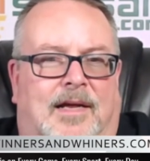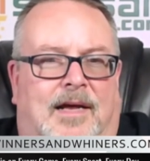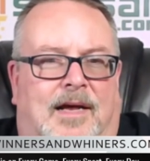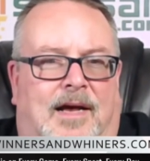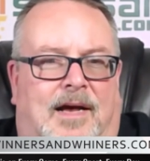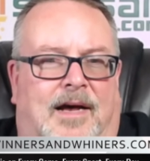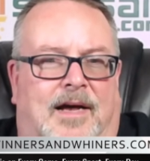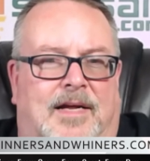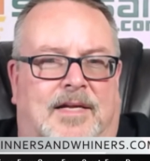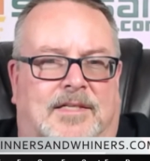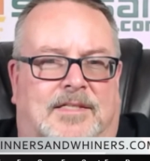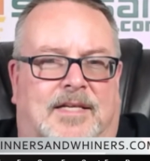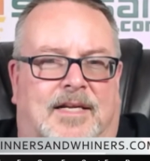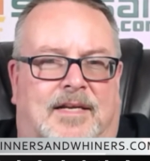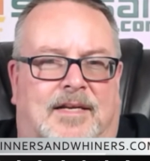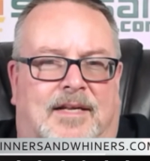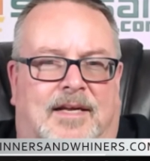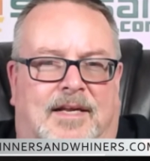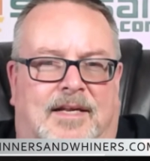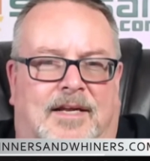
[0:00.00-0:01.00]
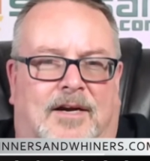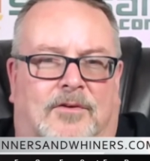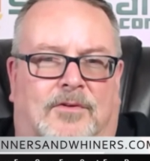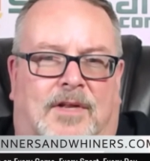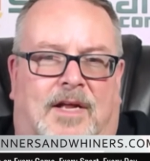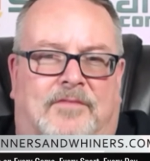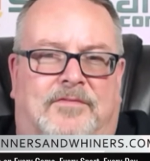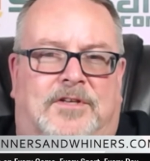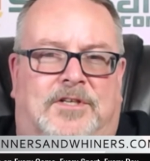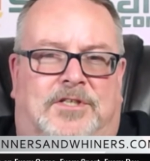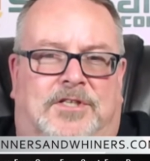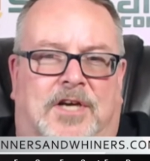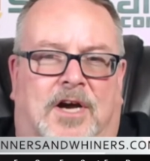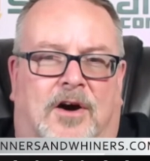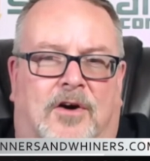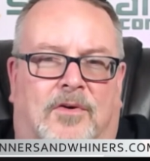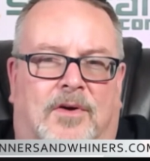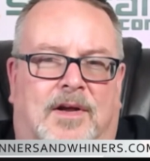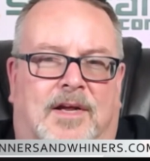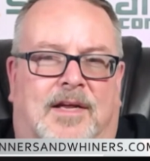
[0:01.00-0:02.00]
I said, yo, love the
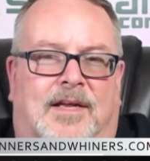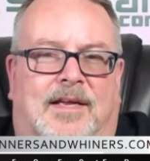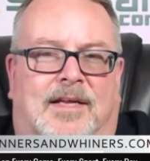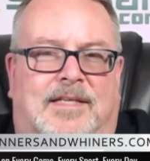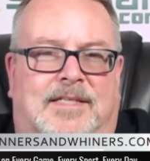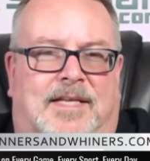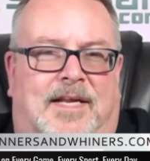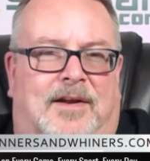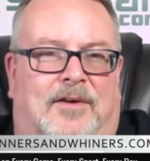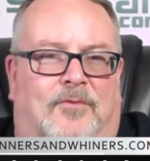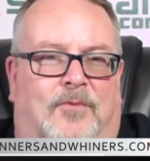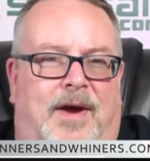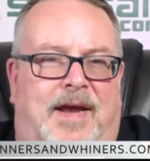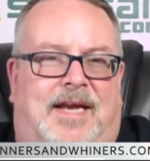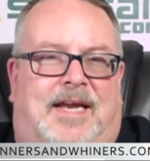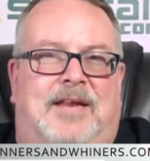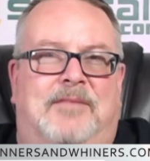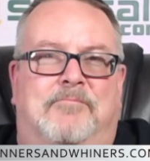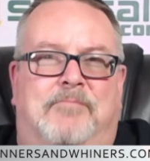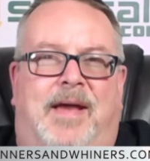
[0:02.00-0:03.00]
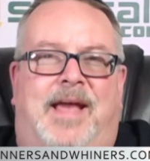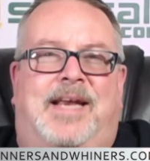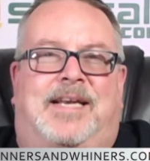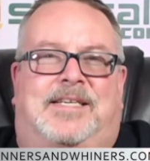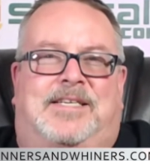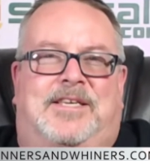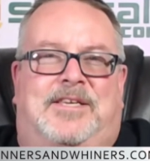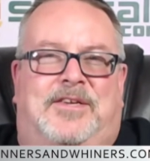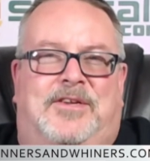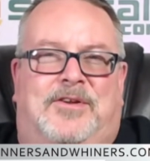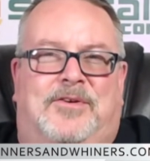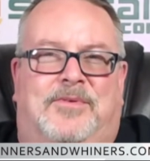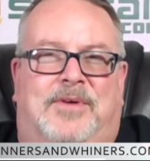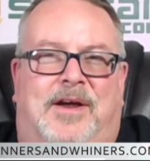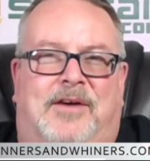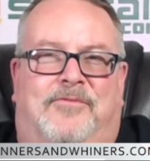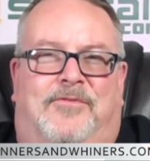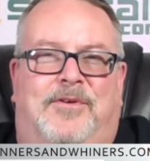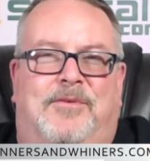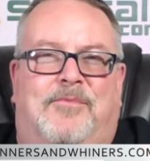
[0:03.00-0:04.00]
show. It's an awake and bake to you
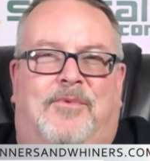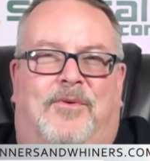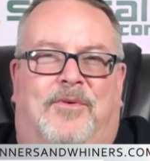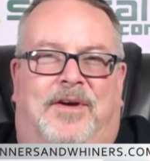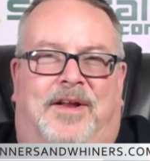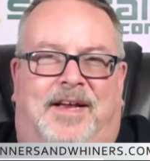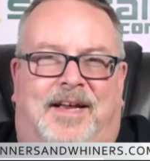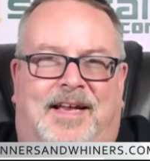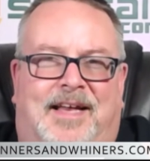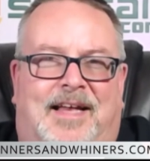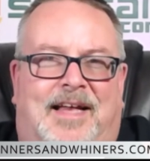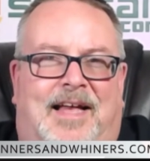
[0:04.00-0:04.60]
every morning.